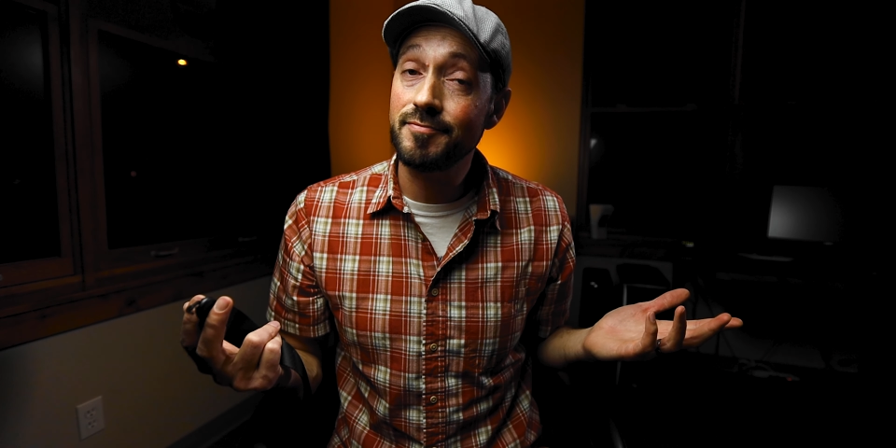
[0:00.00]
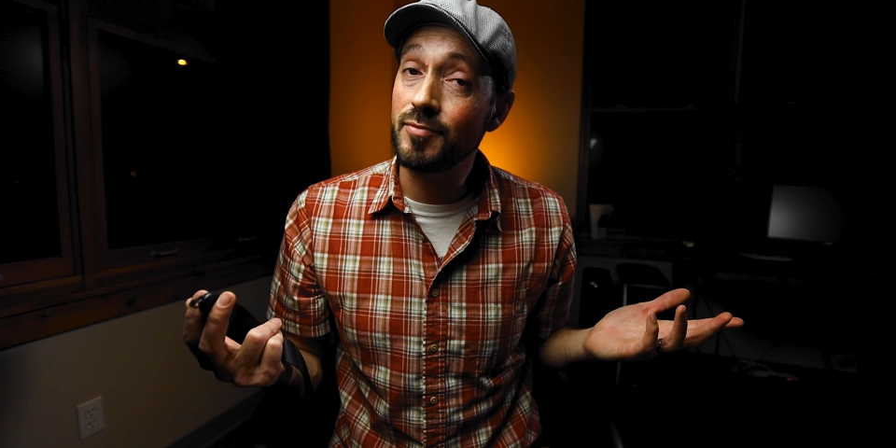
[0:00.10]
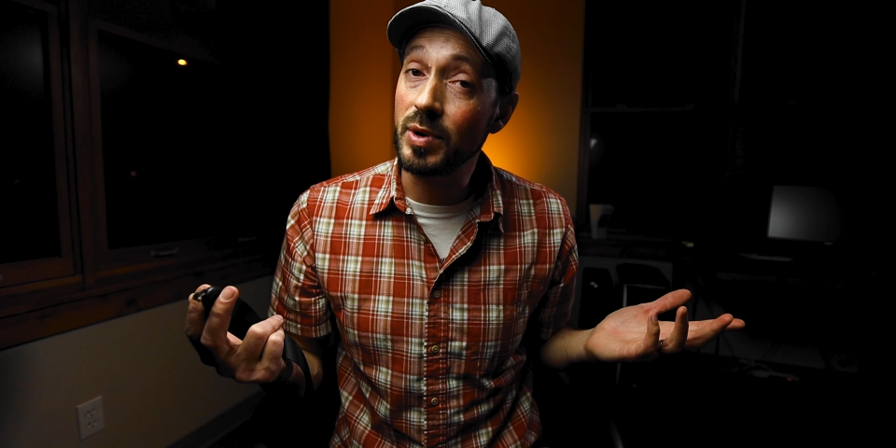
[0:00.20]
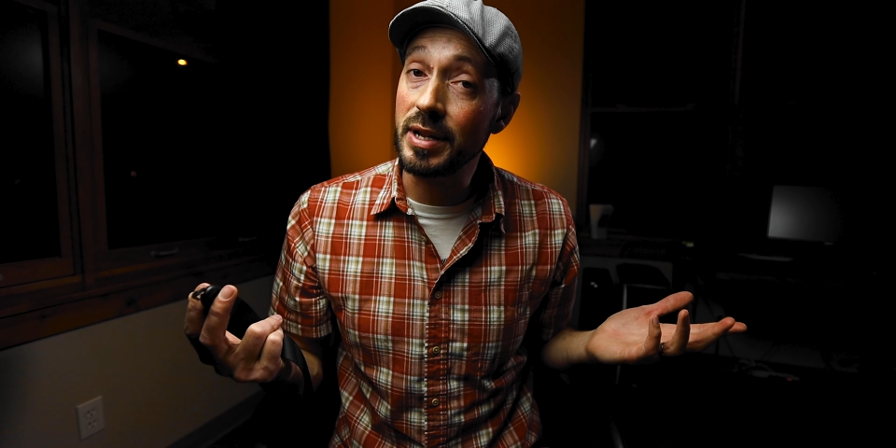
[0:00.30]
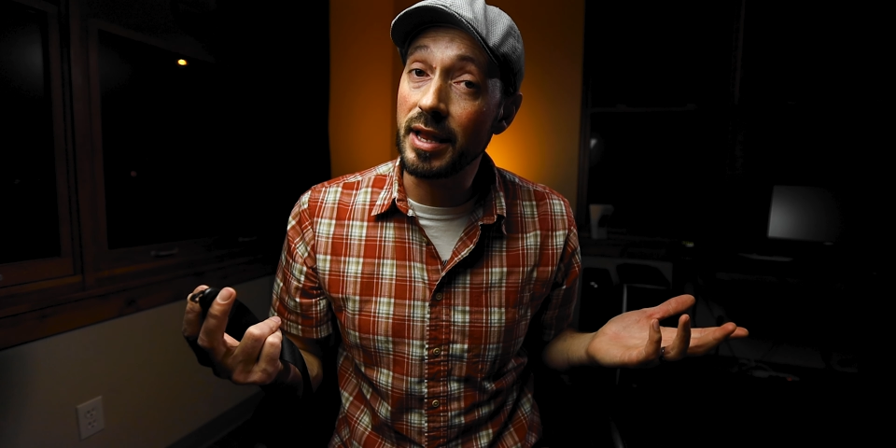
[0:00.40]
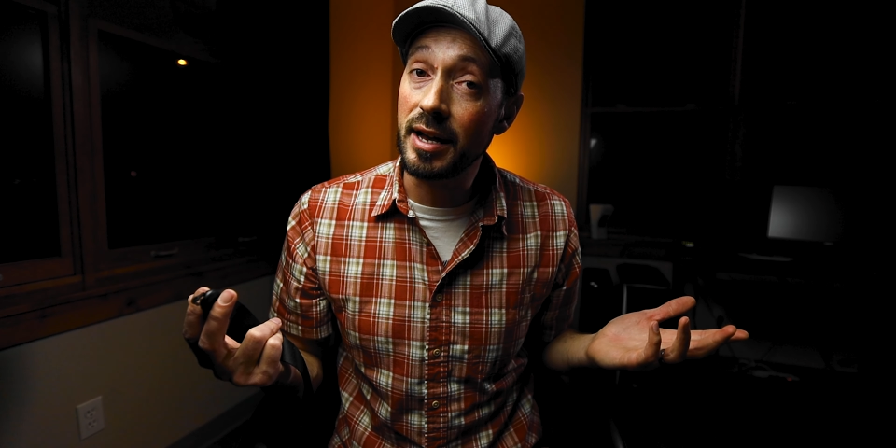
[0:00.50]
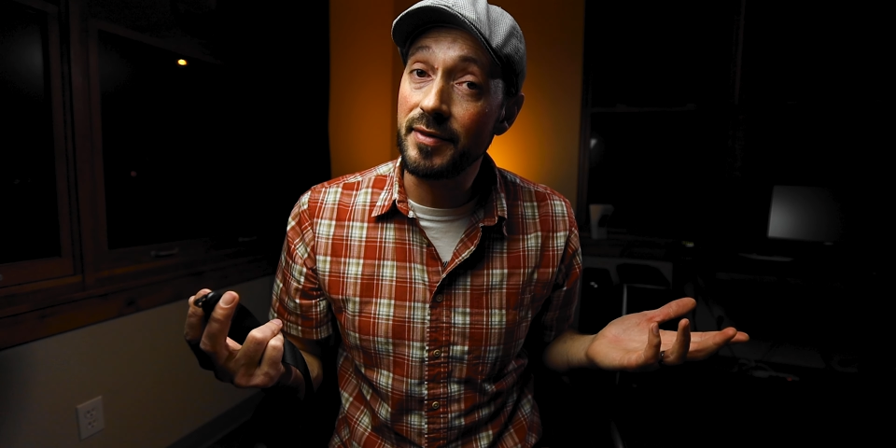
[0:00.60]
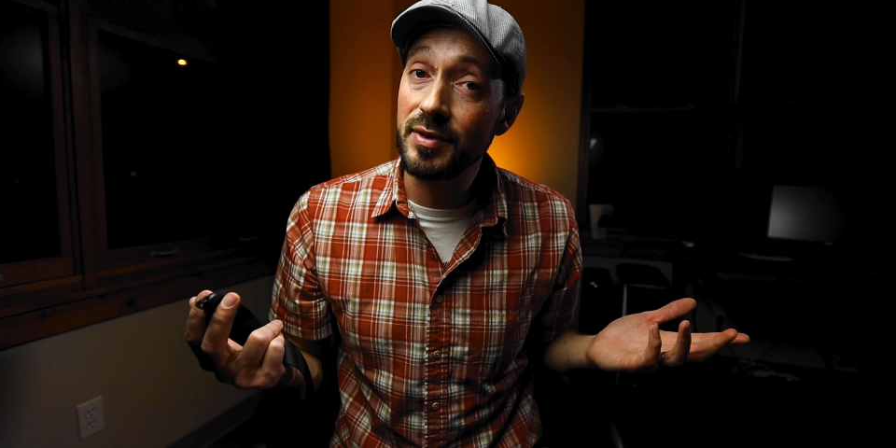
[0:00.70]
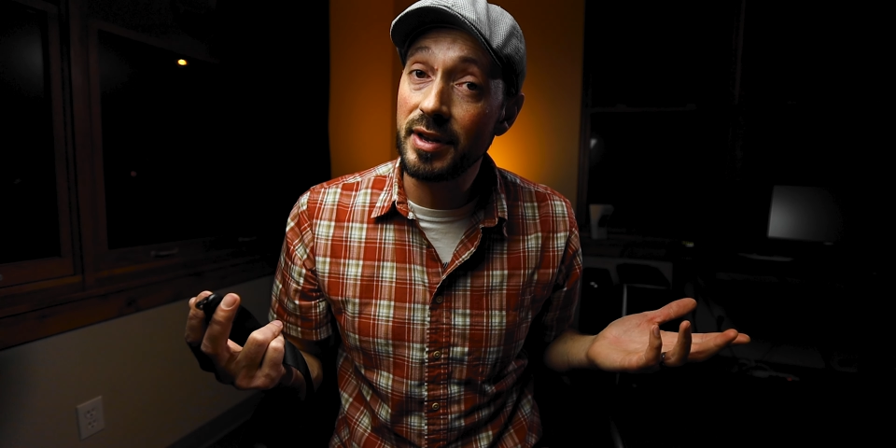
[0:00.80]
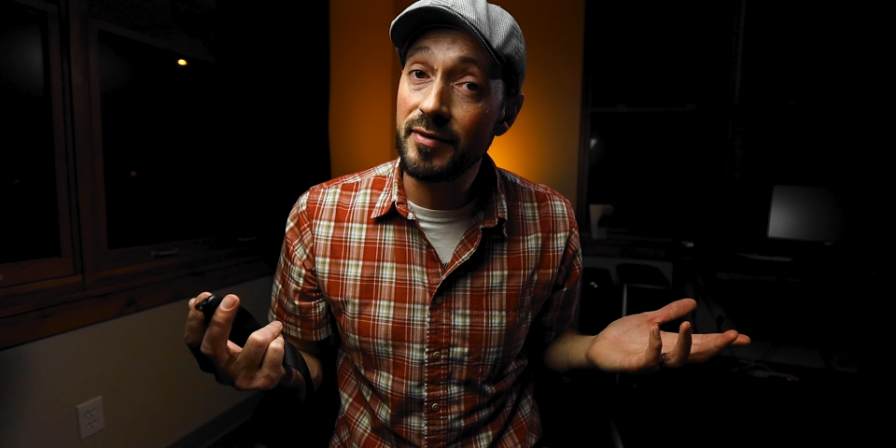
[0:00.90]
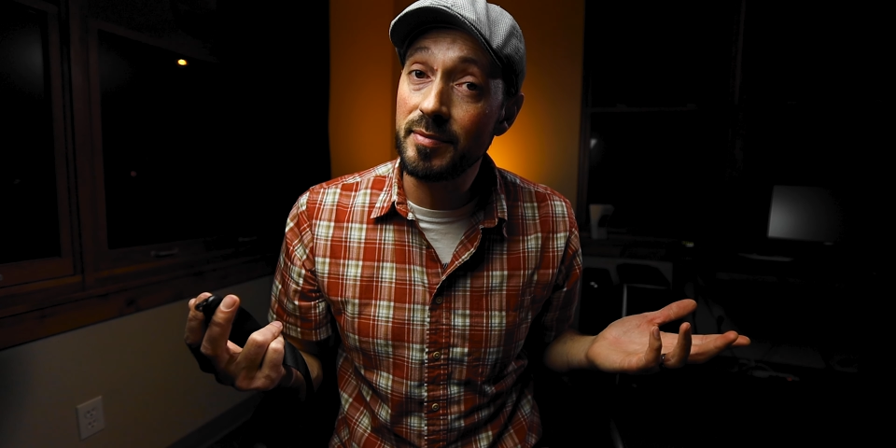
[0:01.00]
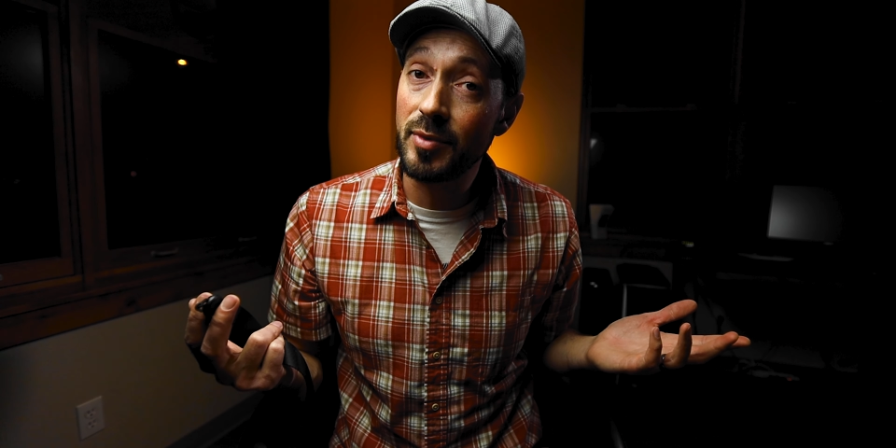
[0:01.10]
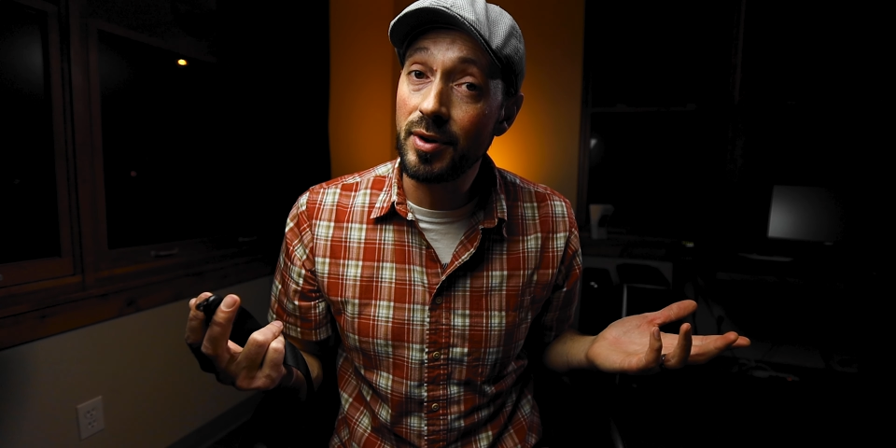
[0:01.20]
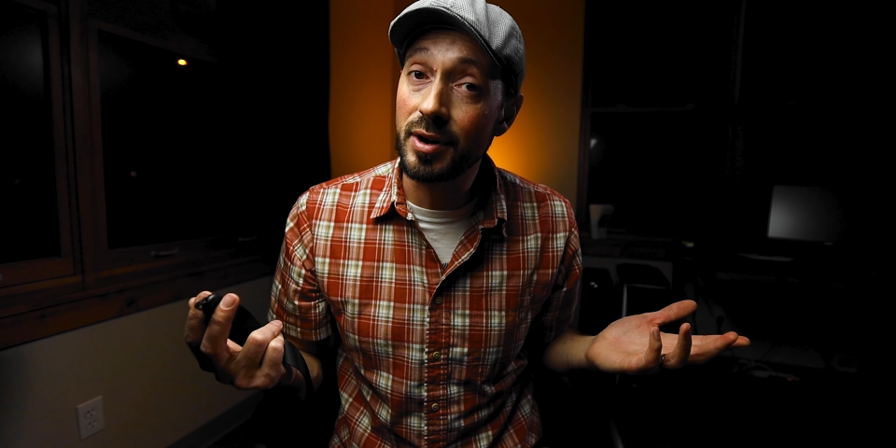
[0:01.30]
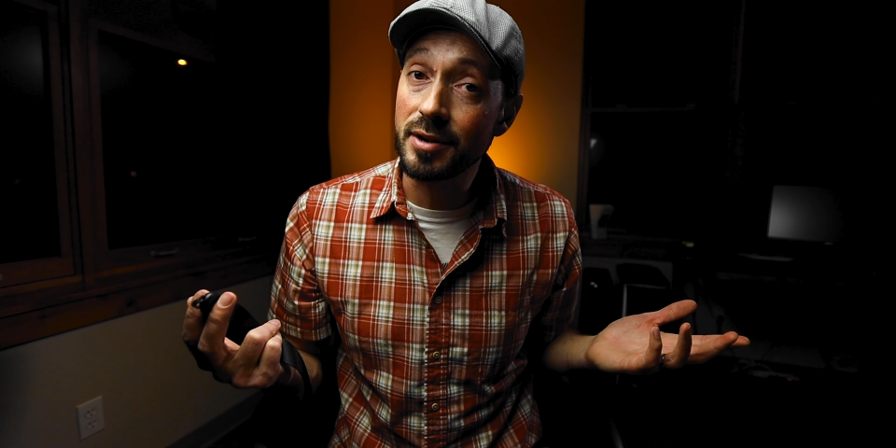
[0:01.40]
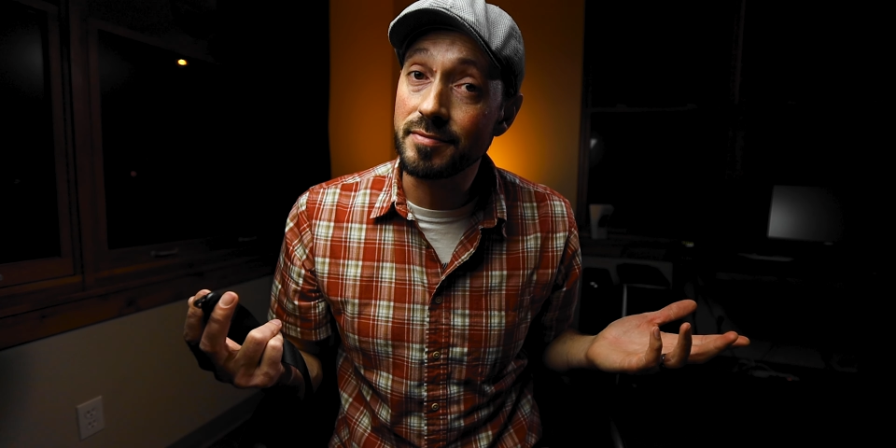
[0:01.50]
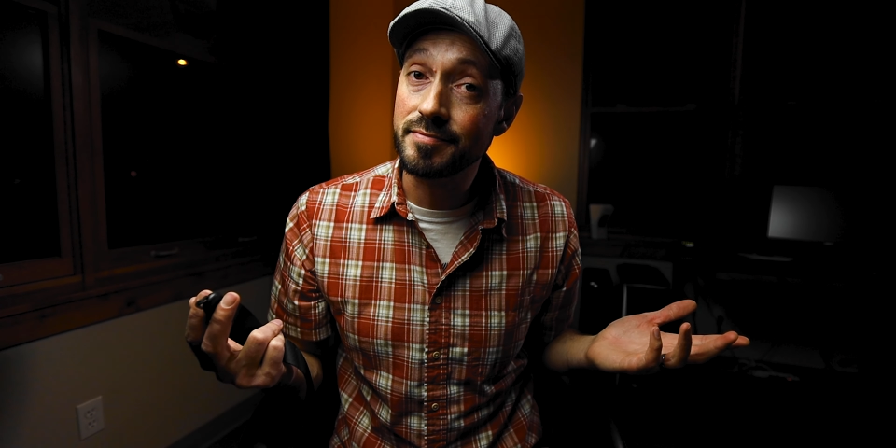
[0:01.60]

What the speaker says: We'd love you even more.